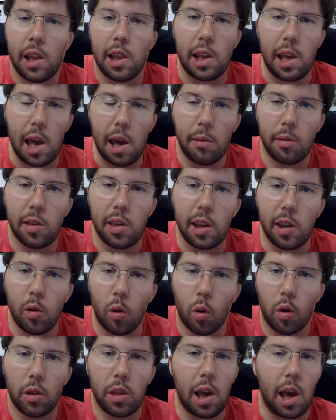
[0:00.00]
The AFC
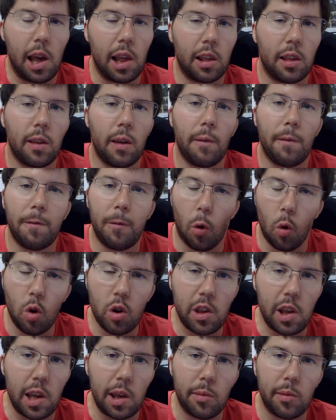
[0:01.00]
North has
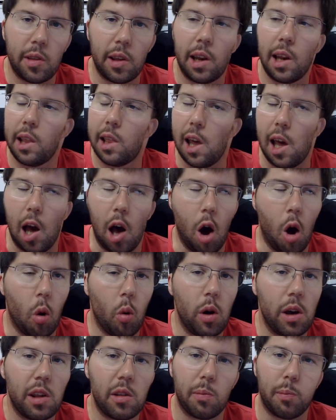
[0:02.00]
four teams in it that
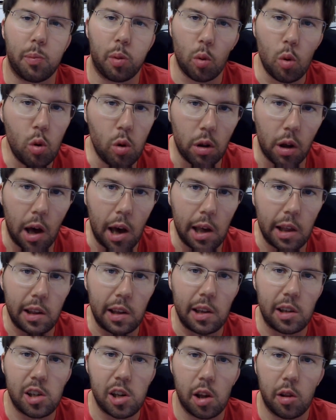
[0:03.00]
always brutalize
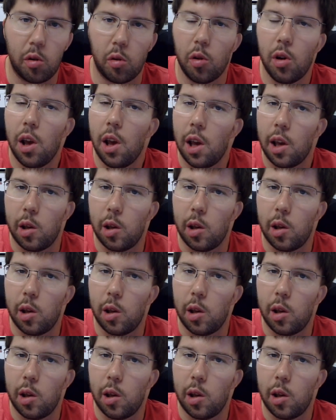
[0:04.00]
each other.